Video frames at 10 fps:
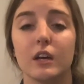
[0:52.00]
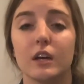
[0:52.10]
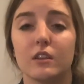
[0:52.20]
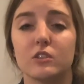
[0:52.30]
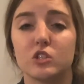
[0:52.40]

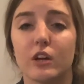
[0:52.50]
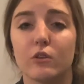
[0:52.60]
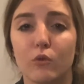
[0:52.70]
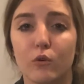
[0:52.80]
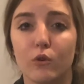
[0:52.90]
the
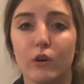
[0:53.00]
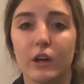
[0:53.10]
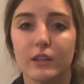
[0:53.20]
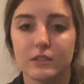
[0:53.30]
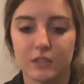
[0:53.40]
general
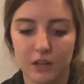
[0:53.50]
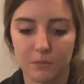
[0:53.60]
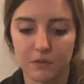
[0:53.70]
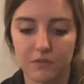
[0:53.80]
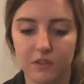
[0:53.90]
type
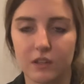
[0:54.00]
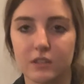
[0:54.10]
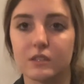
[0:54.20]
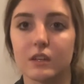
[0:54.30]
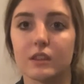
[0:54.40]
of things
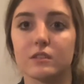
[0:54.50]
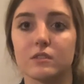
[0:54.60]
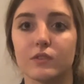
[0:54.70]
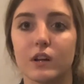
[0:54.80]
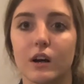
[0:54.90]
like the
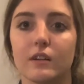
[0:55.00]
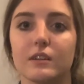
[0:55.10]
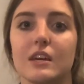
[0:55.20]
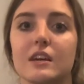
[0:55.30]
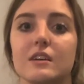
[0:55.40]
different
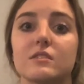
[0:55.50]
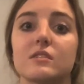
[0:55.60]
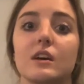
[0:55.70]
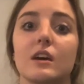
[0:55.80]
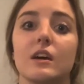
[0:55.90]
holidays,
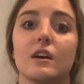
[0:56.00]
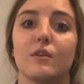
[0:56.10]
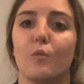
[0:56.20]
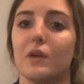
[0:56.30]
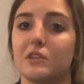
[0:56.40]

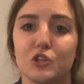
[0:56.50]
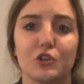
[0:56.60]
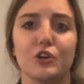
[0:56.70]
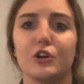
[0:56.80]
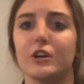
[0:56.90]

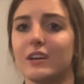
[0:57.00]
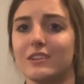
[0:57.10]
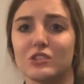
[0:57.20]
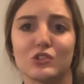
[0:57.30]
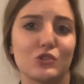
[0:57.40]
winter,
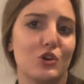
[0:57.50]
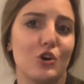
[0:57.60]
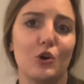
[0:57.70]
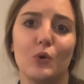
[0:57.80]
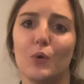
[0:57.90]

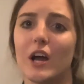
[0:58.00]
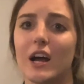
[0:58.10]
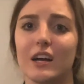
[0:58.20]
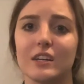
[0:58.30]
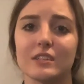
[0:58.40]
snow,
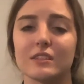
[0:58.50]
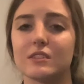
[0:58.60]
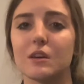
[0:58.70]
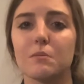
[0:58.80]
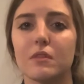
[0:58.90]
ice, and
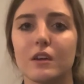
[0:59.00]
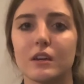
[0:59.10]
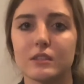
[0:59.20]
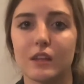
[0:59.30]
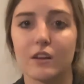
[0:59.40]
some things
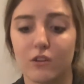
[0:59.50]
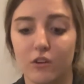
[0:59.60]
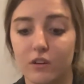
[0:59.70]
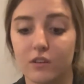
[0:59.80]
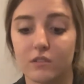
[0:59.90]
that are
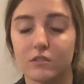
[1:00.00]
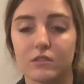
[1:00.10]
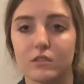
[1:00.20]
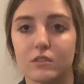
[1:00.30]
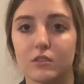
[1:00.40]
on
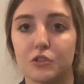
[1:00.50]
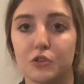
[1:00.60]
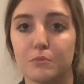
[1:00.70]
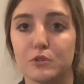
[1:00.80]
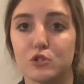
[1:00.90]
the
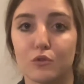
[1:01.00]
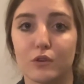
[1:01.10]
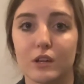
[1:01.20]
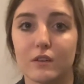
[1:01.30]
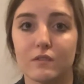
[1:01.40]

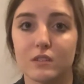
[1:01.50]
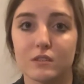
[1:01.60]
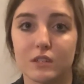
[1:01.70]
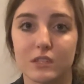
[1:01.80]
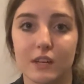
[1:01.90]
majority of these
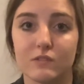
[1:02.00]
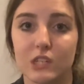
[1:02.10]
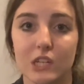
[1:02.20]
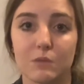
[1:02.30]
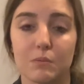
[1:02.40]
lists I've done
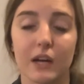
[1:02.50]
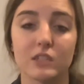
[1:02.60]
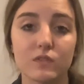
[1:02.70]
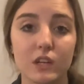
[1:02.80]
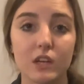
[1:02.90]
in past
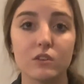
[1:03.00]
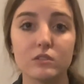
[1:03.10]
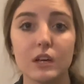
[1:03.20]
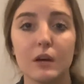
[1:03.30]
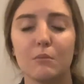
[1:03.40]
videos,
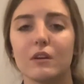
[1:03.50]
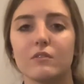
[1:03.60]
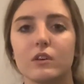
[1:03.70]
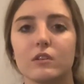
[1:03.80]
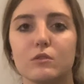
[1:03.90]
but I
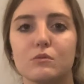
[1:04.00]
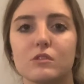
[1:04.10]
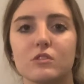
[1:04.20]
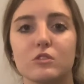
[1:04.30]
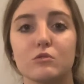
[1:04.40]
figured
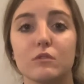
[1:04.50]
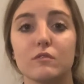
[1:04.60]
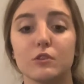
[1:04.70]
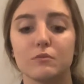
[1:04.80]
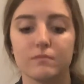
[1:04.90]
good to review.
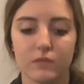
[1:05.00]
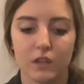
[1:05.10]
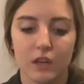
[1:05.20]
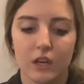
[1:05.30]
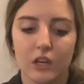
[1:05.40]

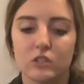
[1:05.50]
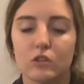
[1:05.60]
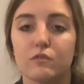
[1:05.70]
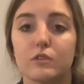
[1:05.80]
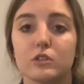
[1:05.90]
So the
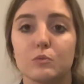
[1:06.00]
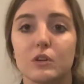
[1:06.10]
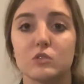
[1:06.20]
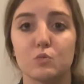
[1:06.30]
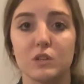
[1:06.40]
first one
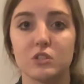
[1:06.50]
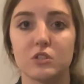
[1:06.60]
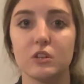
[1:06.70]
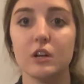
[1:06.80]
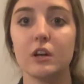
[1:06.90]
is winter.
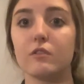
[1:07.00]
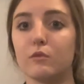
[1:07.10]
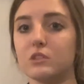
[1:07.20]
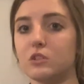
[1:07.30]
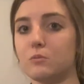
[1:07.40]
For
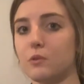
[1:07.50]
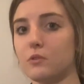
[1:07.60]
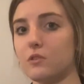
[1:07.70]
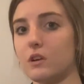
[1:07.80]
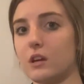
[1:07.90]
winter, both
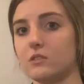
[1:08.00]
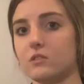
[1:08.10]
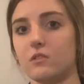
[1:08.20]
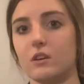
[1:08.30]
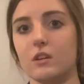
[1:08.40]
your hands are
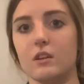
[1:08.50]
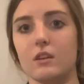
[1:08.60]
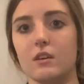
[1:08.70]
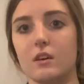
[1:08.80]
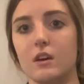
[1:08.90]
in
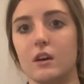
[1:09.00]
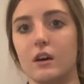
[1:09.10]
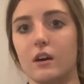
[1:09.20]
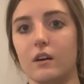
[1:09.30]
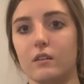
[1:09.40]

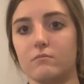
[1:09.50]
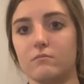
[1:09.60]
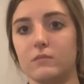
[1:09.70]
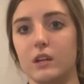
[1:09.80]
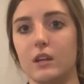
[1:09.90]

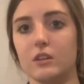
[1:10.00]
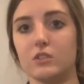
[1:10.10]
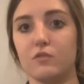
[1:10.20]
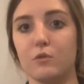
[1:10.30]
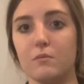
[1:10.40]
an S
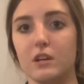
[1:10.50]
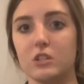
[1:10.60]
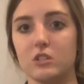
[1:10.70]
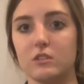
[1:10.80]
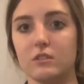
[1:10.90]

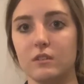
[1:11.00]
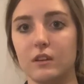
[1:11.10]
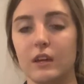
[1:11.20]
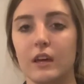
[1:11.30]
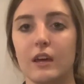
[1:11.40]
formation,
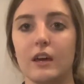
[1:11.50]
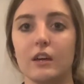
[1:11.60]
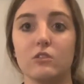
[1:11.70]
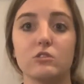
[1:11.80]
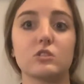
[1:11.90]
and you
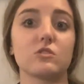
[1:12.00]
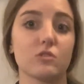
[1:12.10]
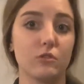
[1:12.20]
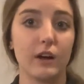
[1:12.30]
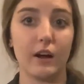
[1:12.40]
just
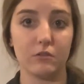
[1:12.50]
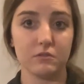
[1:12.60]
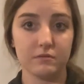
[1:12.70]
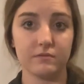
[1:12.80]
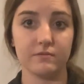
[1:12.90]
circle out.
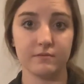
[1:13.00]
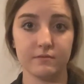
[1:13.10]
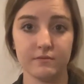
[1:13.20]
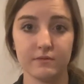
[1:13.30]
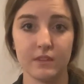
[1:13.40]

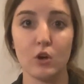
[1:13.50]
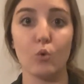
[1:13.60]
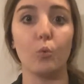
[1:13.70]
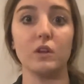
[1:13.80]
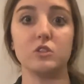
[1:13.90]

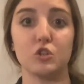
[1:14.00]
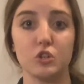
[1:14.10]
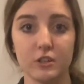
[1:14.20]
Winter.